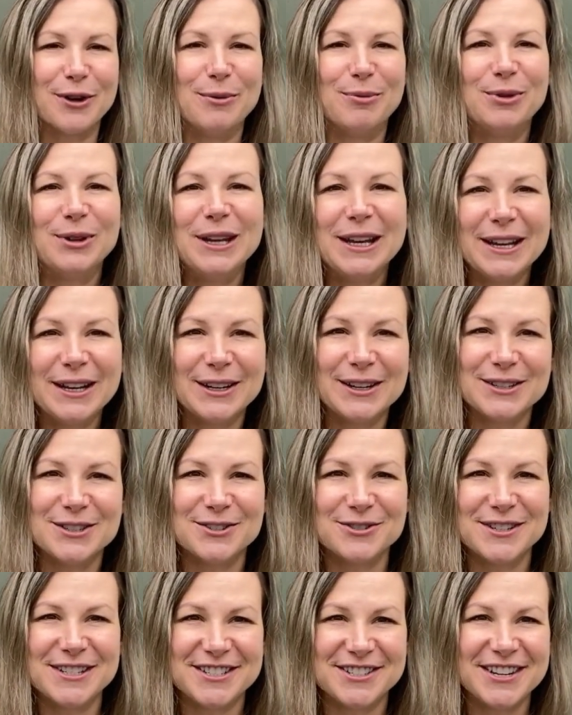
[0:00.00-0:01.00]
a plant
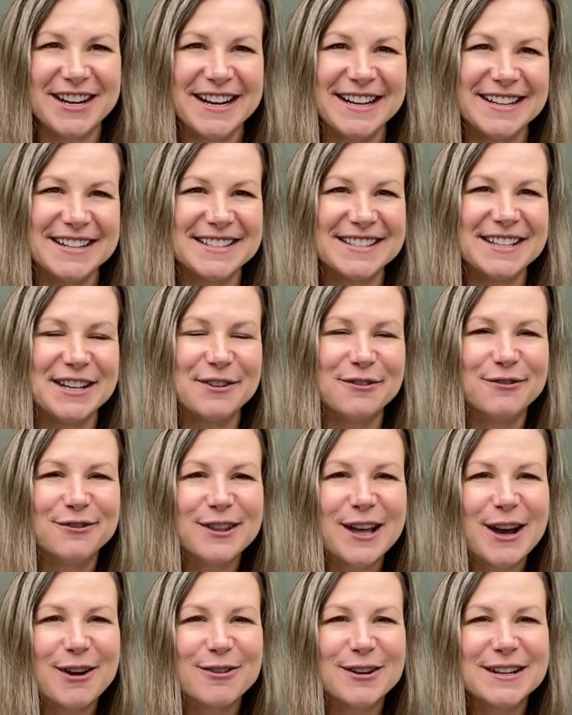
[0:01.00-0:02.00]
nursery trying to sell
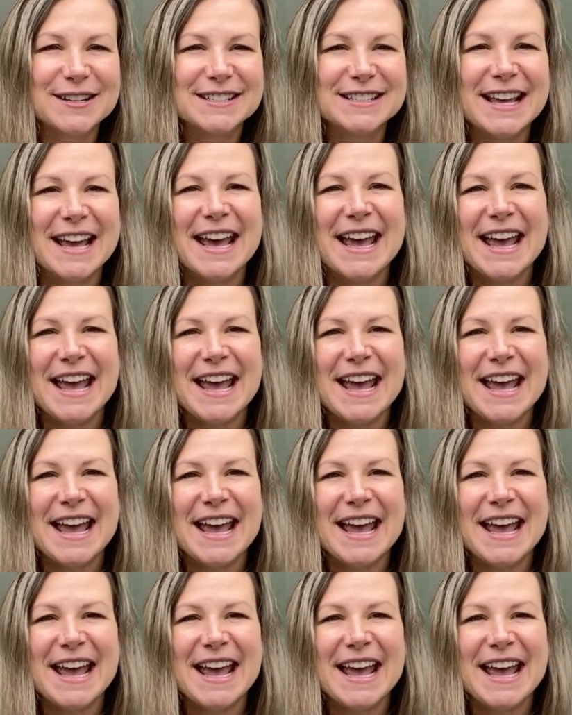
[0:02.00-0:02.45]
flowers,